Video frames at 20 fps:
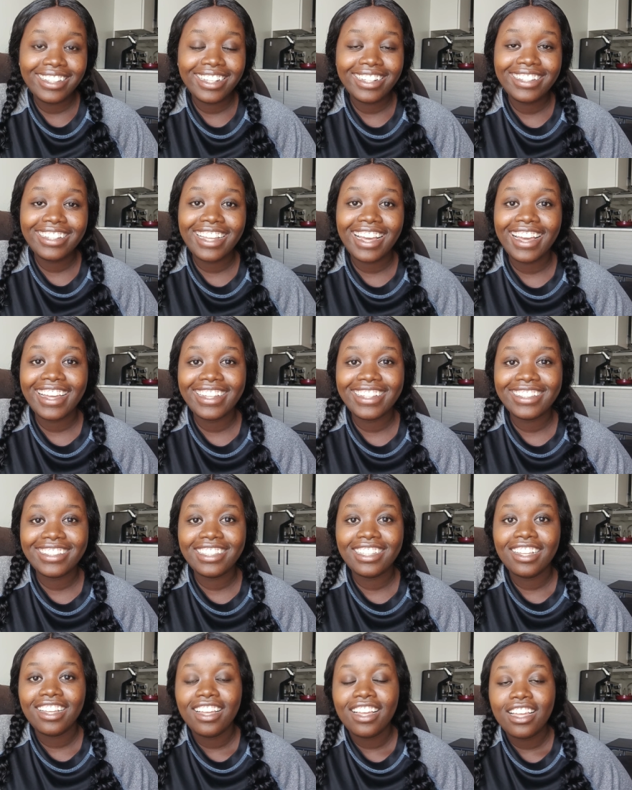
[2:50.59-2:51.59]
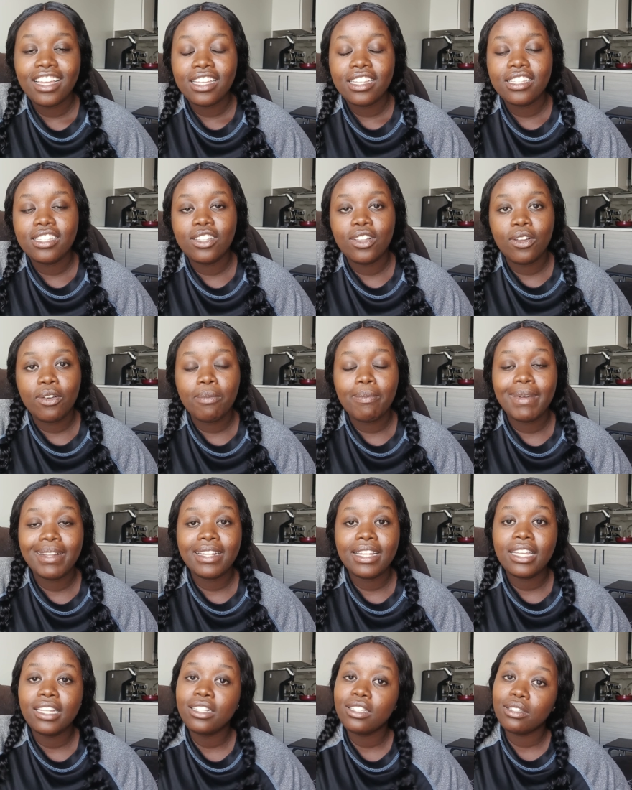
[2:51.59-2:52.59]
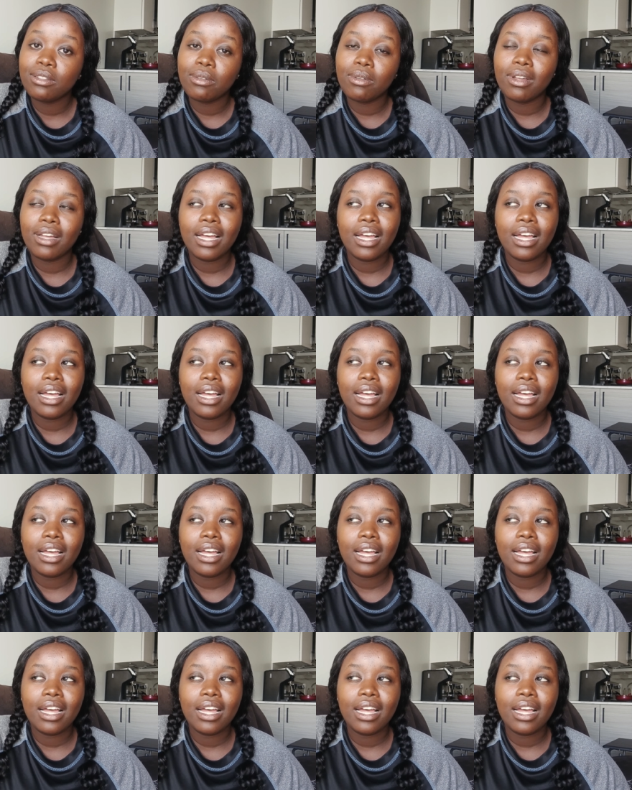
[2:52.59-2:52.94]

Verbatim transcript: it guys so but it's